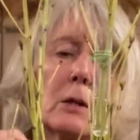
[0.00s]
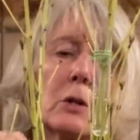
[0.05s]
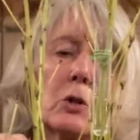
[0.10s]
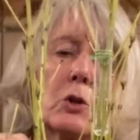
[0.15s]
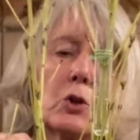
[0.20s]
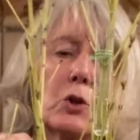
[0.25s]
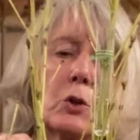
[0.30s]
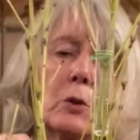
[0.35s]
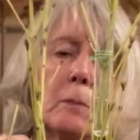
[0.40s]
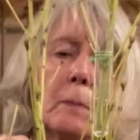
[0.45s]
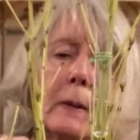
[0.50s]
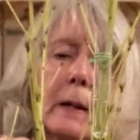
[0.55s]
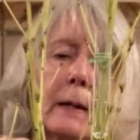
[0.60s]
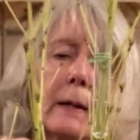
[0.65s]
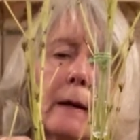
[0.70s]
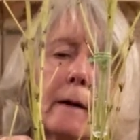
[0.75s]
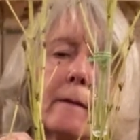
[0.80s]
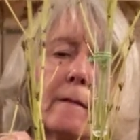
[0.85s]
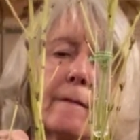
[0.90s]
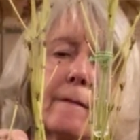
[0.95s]
should be
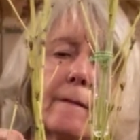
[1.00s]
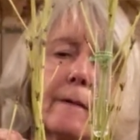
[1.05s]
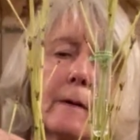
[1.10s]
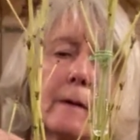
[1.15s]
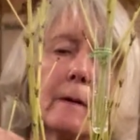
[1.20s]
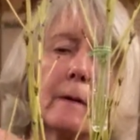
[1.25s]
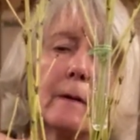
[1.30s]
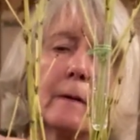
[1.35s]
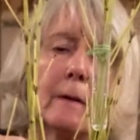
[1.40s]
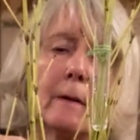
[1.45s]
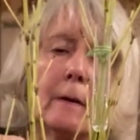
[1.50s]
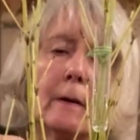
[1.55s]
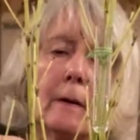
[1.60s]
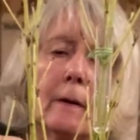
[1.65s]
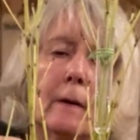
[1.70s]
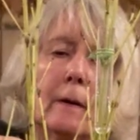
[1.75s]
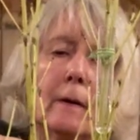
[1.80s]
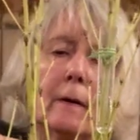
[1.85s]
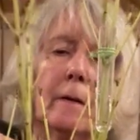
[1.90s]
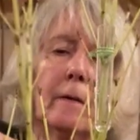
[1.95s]
enough
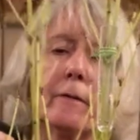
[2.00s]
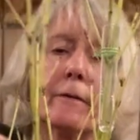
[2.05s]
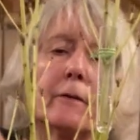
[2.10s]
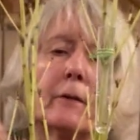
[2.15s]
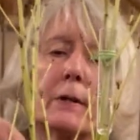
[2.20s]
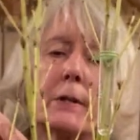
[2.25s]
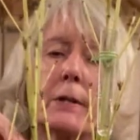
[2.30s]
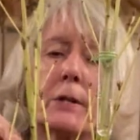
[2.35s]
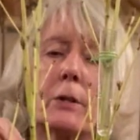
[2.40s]
for it